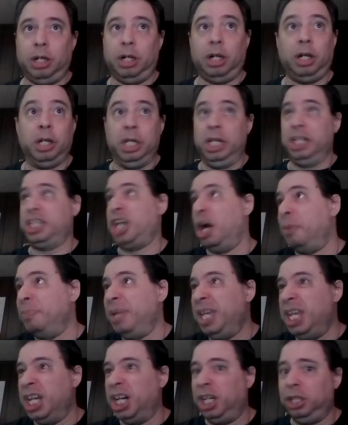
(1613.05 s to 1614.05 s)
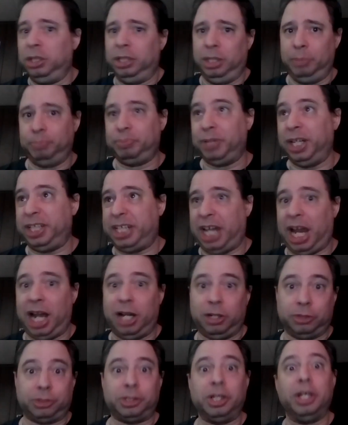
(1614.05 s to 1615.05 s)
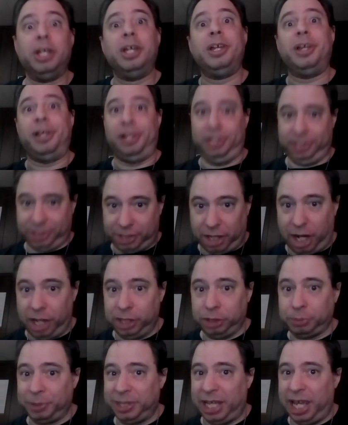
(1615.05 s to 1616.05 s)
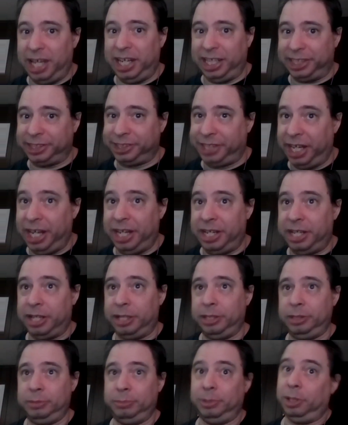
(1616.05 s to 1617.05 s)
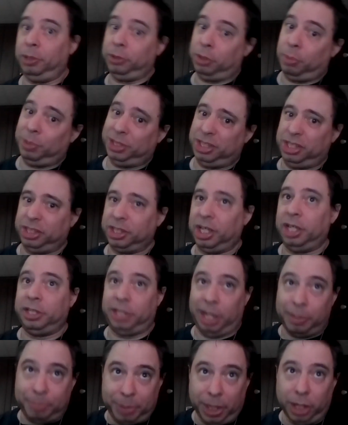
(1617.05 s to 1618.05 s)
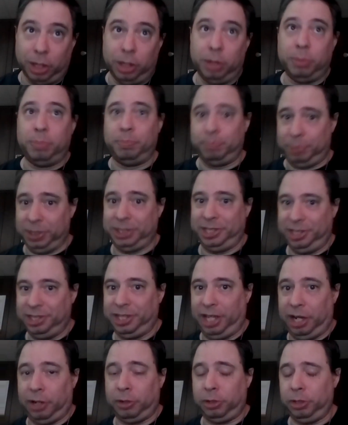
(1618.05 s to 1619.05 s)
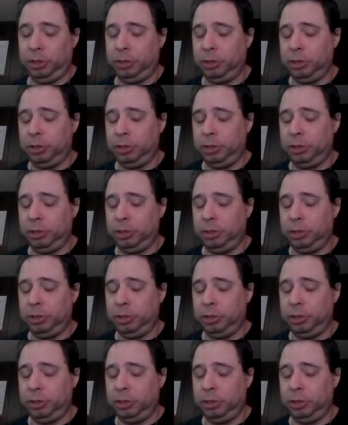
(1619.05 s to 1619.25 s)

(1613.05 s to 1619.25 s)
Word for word: Uh, Kamille Brickhouse signs with NXT. We don't know when she's going to debut, but she's there.